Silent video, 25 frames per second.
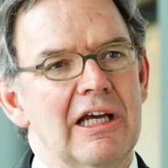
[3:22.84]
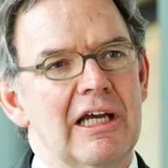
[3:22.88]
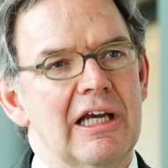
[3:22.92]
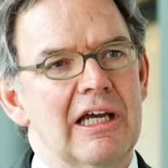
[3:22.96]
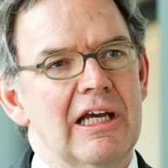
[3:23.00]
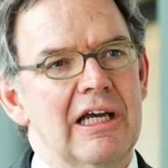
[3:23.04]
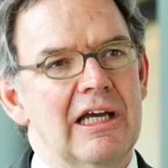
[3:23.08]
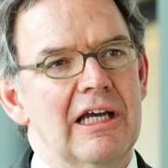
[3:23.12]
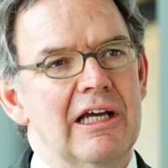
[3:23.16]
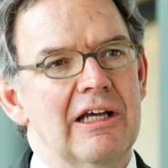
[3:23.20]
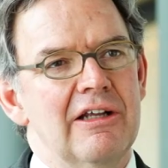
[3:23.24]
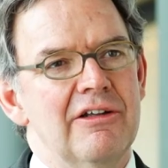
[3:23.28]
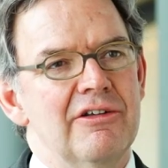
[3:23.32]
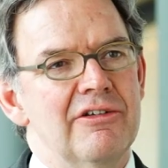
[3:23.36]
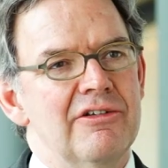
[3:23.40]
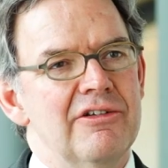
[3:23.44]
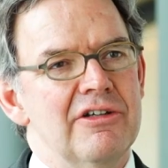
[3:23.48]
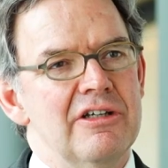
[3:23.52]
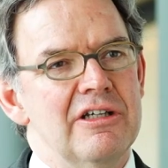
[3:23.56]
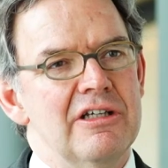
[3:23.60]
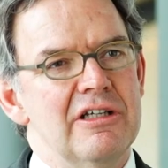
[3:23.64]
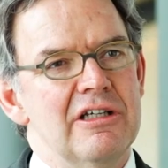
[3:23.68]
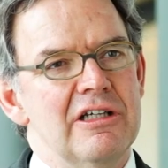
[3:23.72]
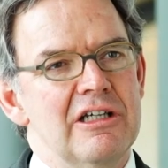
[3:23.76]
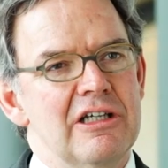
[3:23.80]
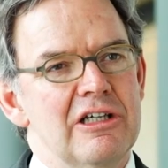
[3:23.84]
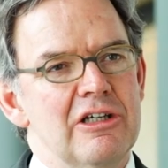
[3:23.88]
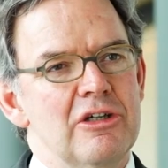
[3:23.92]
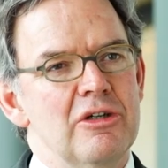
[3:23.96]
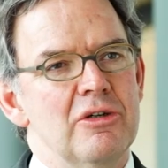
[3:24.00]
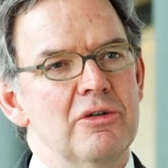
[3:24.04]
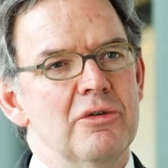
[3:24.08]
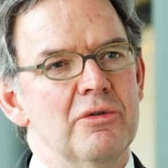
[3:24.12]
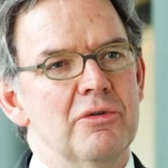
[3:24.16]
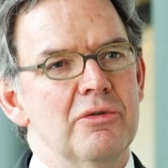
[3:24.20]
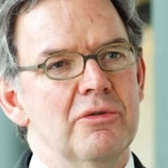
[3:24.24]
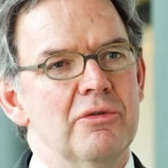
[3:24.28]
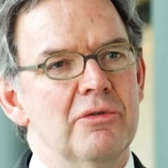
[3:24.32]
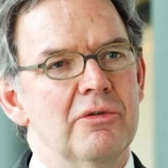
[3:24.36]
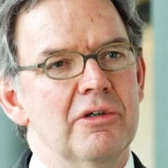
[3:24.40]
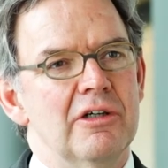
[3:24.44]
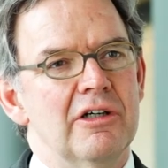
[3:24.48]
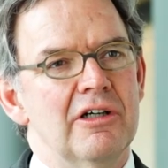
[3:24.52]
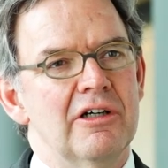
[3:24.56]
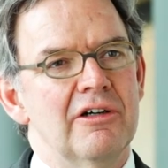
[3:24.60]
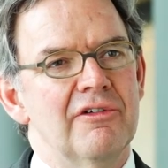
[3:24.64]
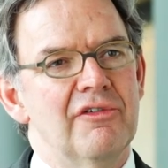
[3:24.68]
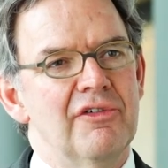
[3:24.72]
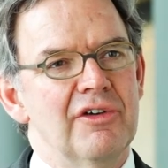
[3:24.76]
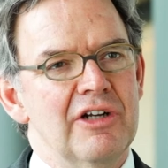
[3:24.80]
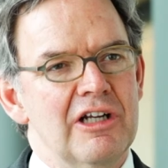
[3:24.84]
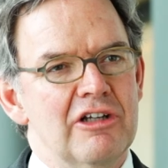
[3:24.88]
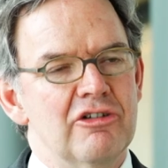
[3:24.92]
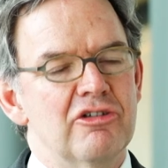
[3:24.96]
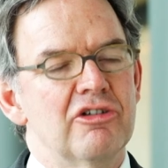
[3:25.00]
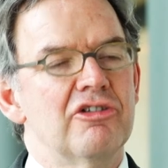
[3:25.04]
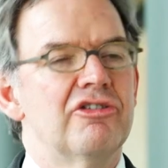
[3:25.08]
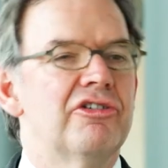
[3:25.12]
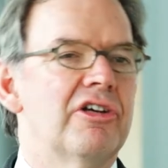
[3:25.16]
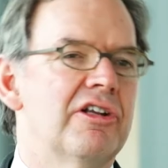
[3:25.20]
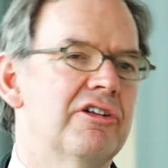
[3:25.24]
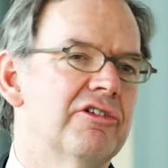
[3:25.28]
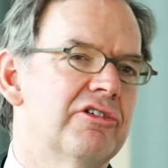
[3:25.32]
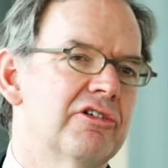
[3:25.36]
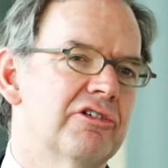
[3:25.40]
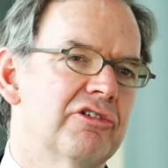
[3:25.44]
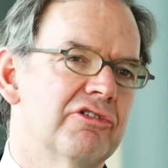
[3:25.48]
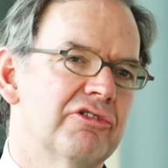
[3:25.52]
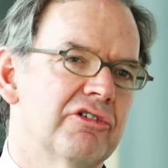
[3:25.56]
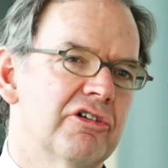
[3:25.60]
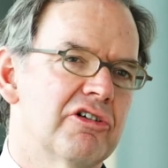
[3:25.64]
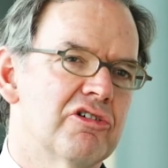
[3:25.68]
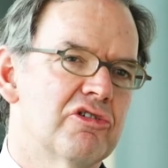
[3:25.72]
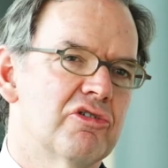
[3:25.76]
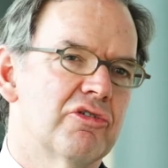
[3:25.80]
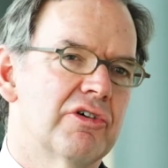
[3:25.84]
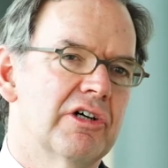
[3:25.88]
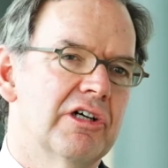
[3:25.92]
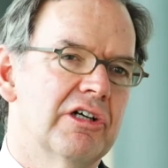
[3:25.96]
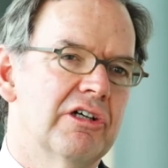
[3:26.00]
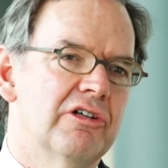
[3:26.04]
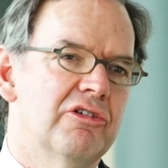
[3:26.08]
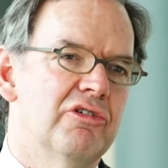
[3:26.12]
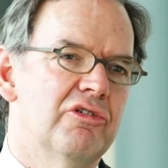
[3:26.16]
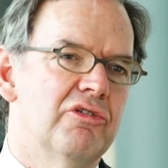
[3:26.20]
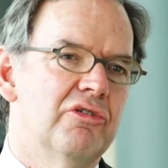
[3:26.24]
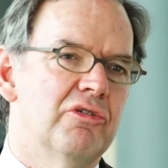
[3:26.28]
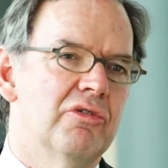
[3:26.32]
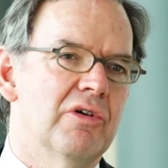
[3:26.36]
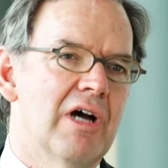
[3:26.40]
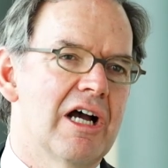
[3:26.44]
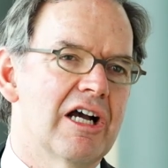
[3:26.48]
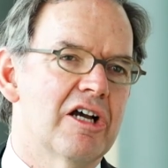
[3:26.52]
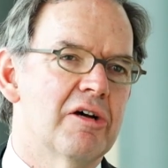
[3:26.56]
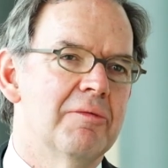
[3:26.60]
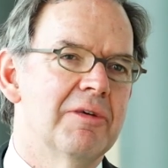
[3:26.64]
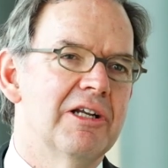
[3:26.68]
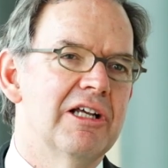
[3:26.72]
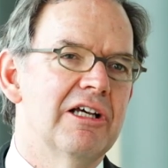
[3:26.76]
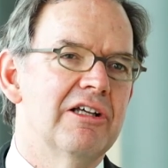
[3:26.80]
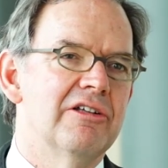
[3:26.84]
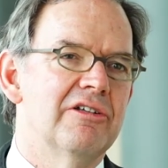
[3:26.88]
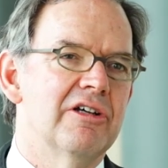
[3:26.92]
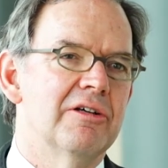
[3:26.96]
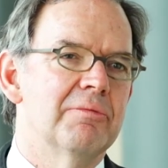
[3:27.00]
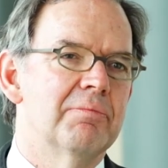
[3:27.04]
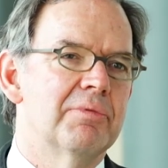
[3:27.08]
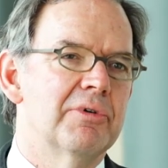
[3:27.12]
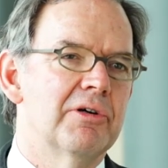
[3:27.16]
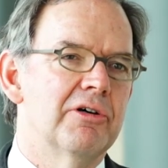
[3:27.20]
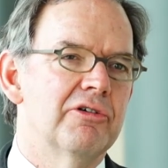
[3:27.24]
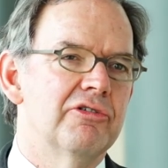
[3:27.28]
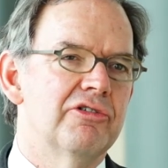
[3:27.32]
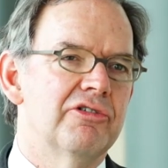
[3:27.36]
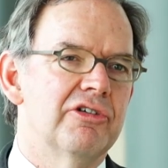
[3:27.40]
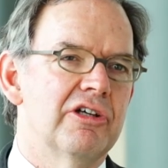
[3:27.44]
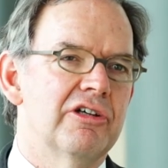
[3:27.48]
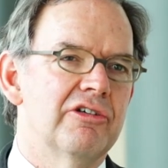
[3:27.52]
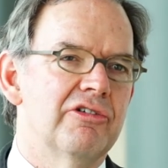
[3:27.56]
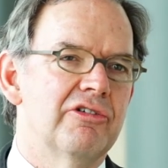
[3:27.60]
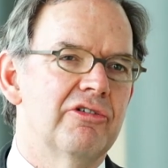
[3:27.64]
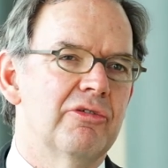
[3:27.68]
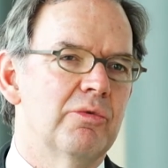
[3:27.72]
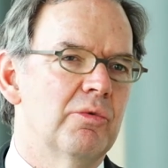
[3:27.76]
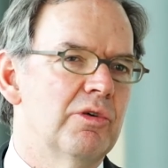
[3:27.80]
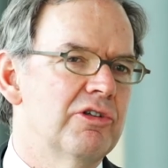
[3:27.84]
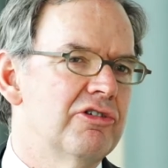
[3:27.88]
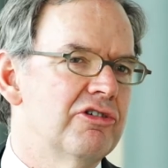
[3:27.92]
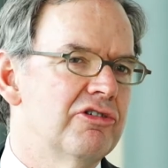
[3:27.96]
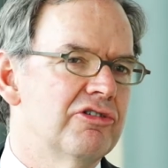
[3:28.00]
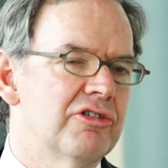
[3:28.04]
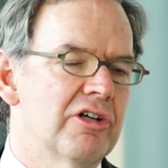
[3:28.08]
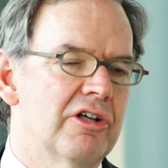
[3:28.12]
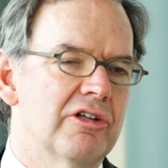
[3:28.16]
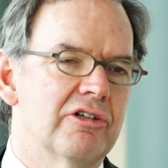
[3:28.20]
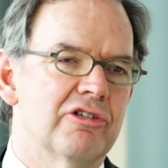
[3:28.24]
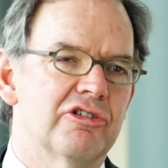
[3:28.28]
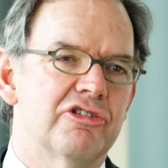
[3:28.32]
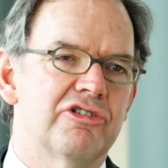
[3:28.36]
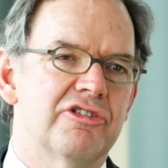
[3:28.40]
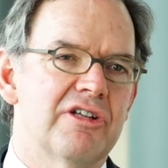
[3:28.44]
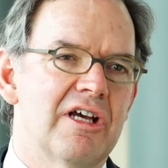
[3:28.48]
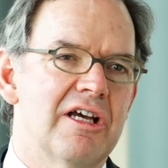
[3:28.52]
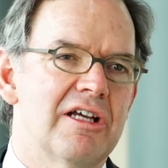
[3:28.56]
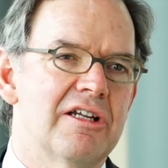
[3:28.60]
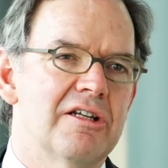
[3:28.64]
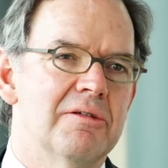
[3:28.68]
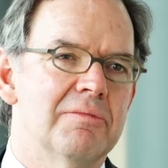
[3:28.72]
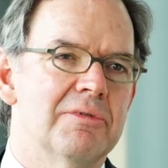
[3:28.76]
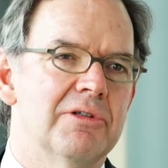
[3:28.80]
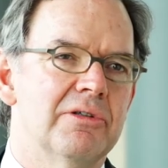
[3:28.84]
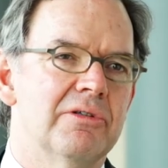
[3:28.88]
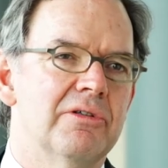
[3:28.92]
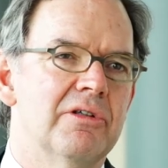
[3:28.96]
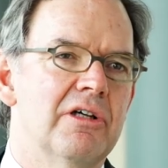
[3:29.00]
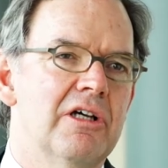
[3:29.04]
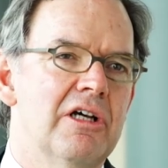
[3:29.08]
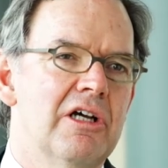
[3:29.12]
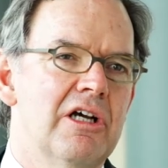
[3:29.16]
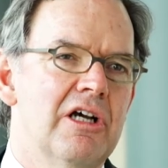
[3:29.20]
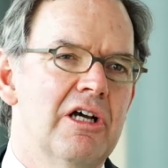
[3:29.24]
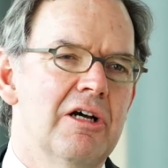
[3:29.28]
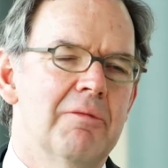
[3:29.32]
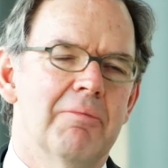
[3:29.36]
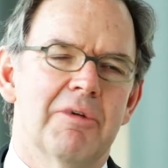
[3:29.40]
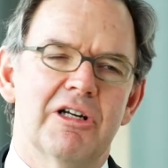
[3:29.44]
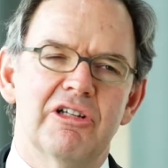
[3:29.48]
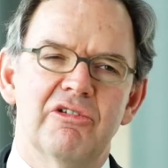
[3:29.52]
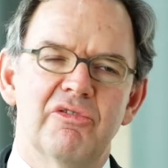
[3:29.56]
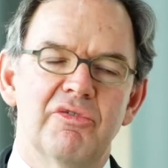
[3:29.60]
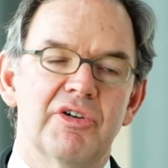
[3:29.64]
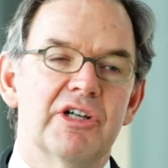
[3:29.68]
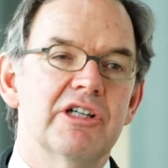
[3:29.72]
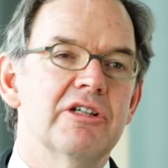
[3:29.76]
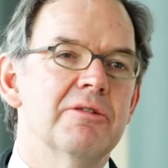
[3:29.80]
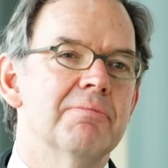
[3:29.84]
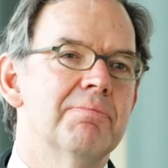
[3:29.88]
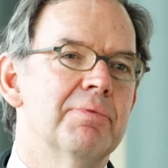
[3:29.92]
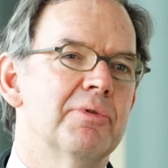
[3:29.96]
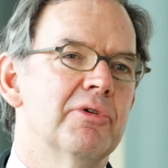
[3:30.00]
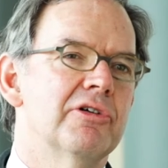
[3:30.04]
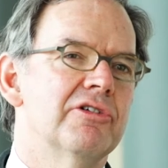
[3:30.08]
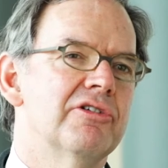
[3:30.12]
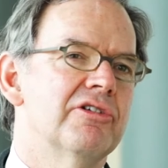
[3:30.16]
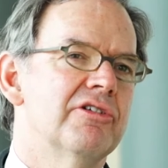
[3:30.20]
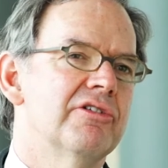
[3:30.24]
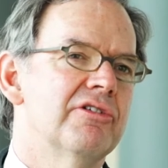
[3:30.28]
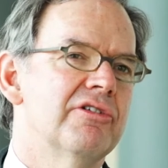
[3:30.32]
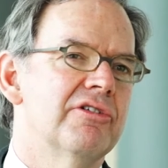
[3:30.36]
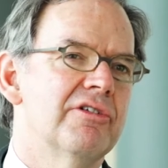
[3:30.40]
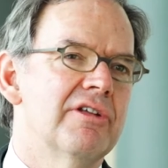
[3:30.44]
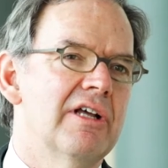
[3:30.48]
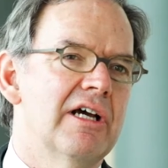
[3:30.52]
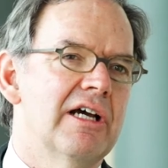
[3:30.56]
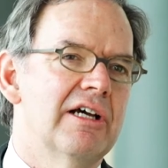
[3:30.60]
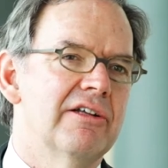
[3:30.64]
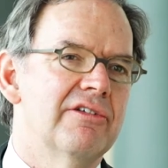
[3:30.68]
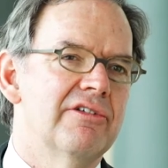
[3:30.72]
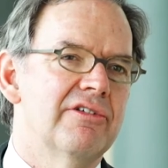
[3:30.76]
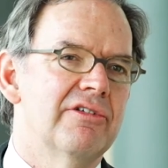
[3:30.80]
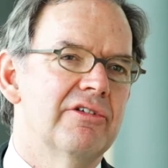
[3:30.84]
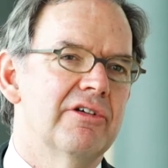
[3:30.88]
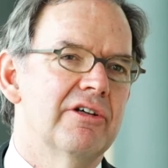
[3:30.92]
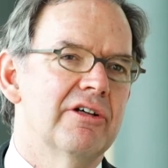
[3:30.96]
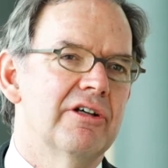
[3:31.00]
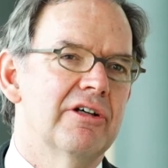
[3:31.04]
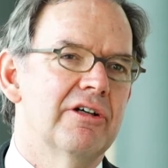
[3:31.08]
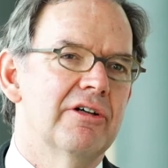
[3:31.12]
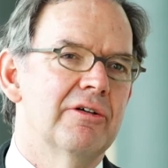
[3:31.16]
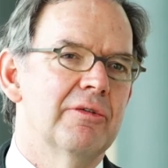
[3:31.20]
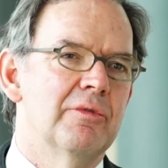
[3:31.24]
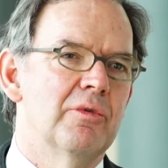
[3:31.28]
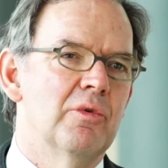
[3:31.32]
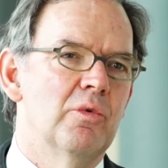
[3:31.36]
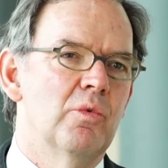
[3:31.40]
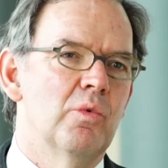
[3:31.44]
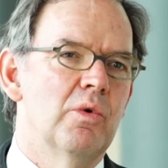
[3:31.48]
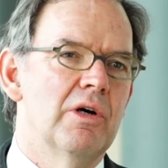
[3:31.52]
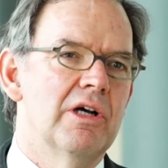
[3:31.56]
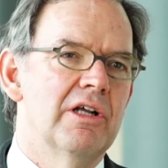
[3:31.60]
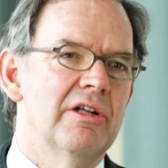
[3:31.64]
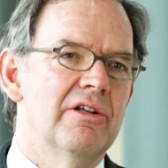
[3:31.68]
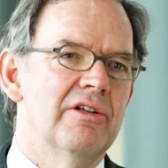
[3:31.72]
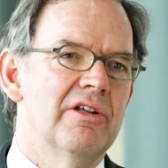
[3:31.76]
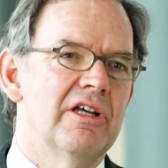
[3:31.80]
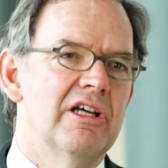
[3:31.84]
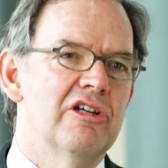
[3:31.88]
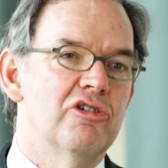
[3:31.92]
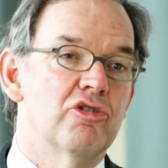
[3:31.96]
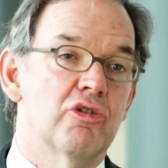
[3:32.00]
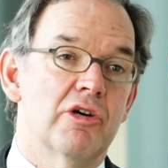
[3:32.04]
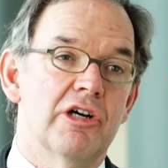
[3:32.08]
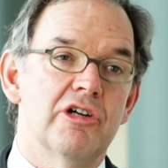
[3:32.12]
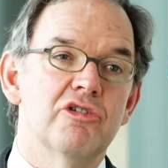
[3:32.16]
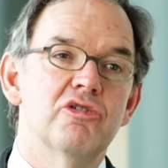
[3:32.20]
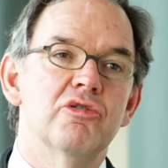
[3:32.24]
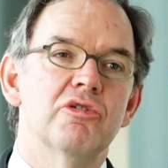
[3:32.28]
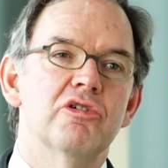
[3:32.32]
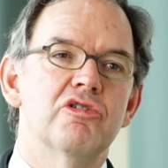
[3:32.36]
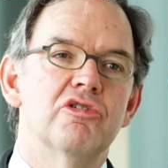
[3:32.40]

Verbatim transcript: and the EU uh, financial centers are trying to accommodate that process, which is understandable. But it's very important that uh, when they try to